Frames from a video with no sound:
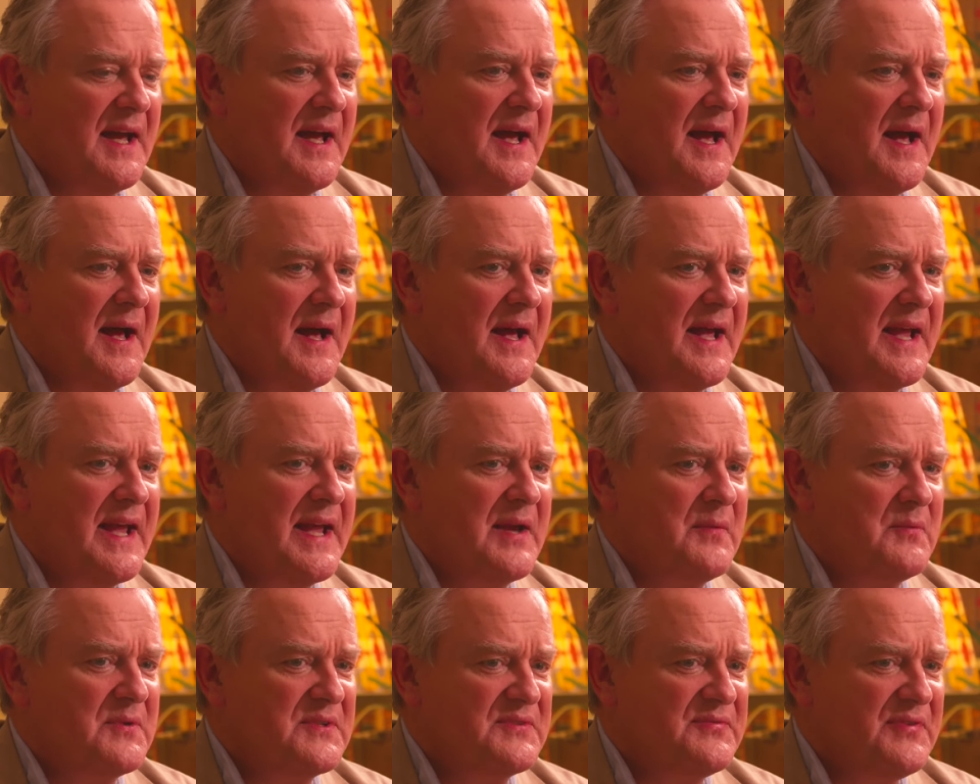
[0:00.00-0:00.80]
uh,
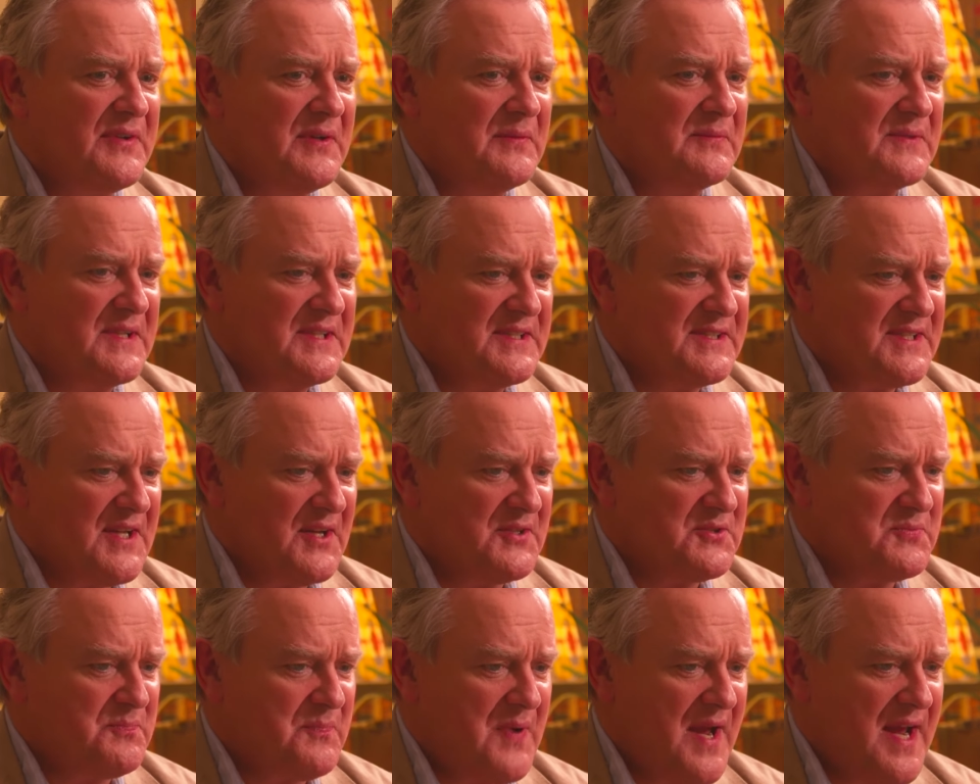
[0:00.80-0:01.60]
it was filmed at
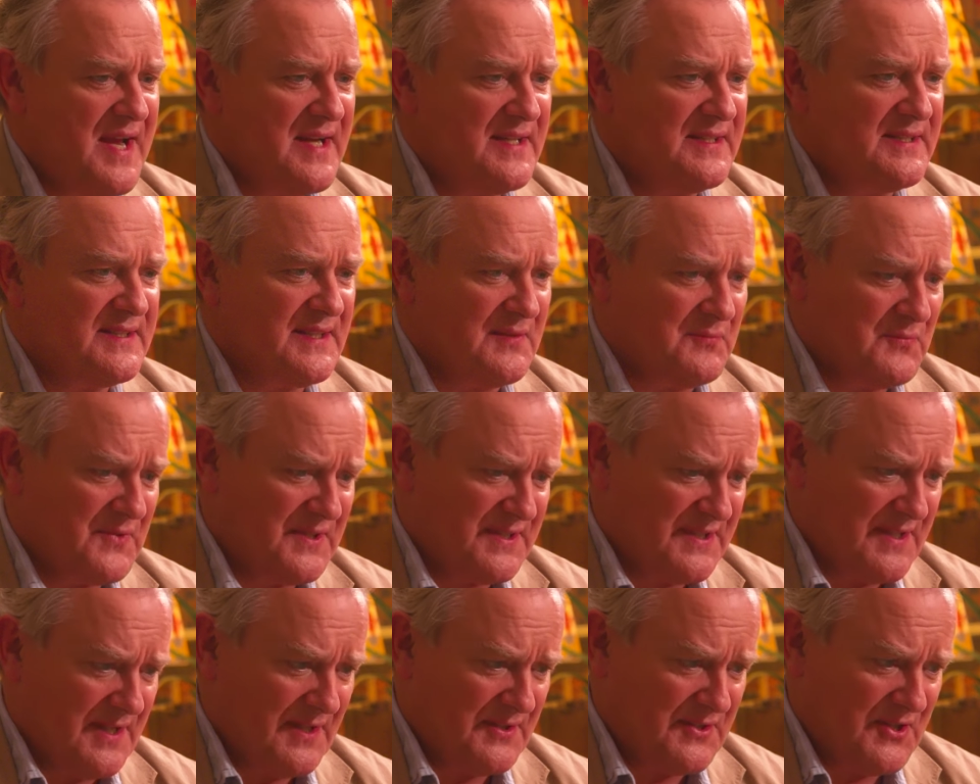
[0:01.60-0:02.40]
such pace and
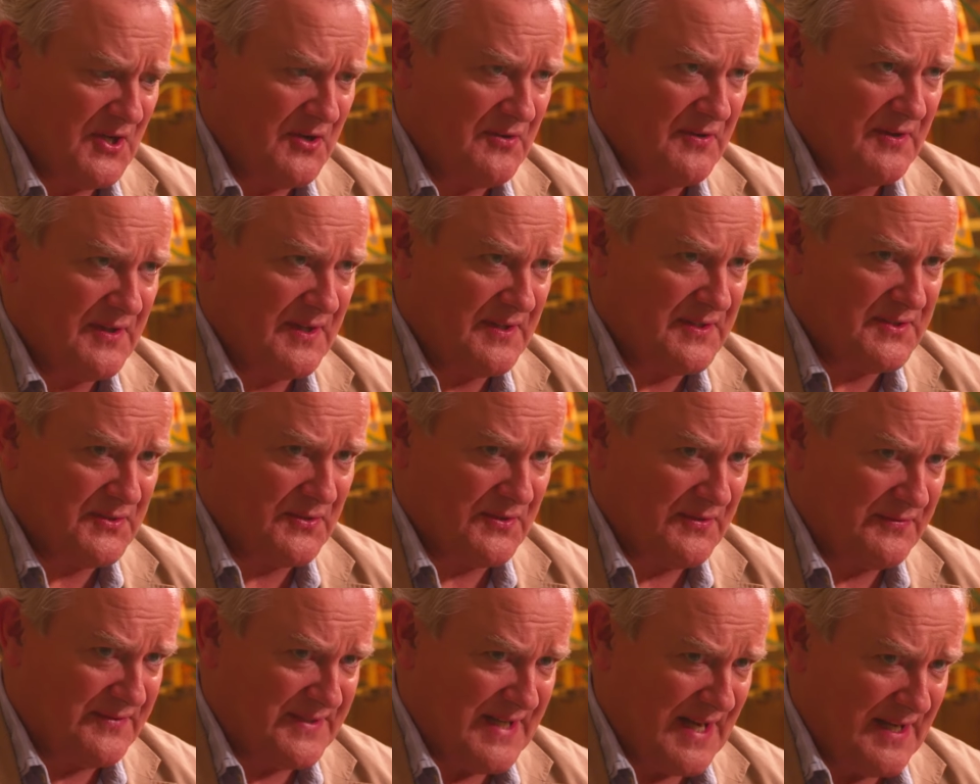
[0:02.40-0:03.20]
with such a,
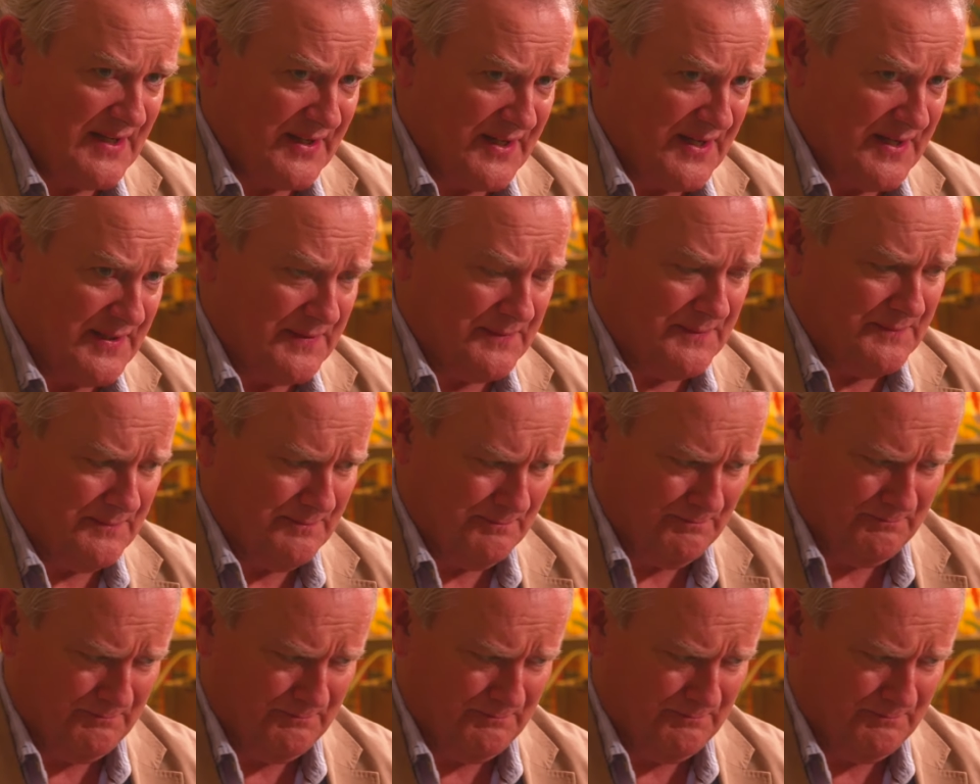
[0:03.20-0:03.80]
sort of delicate